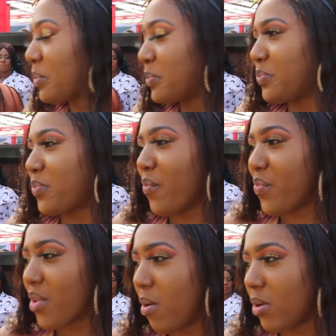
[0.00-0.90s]
What's your
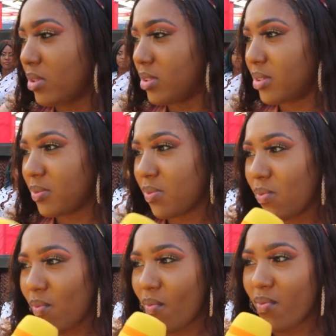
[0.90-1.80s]
favorite part of the
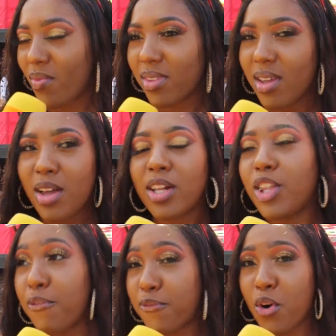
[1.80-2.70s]
event?
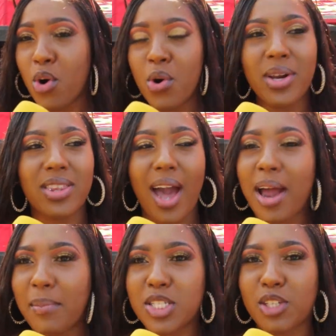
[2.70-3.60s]
The food, the
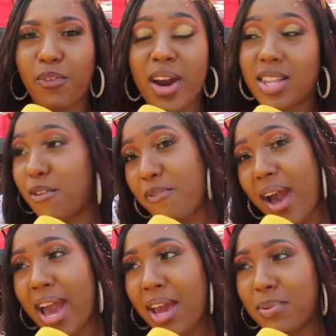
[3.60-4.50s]
atmosphere, the
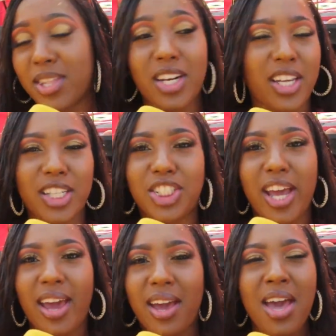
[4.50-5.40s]
vibe, the
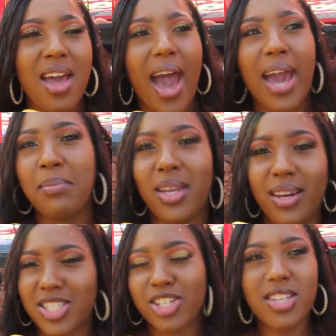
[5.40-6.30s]
DJ. I mean,
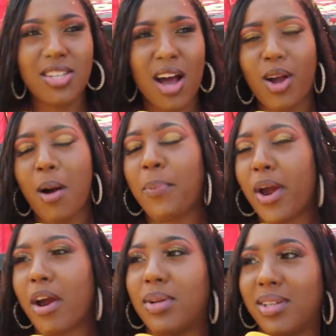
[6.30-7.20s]
it's just
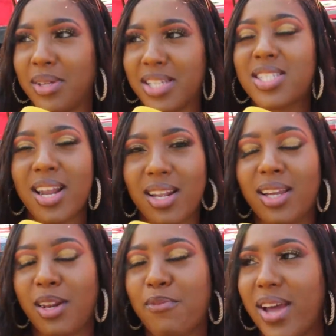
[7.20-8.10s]
uncomparable. It's an
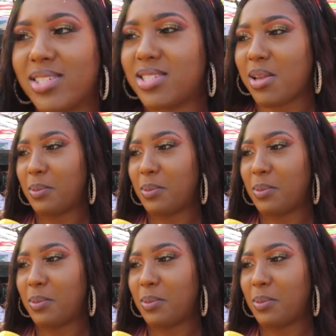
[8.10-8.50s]
elite event.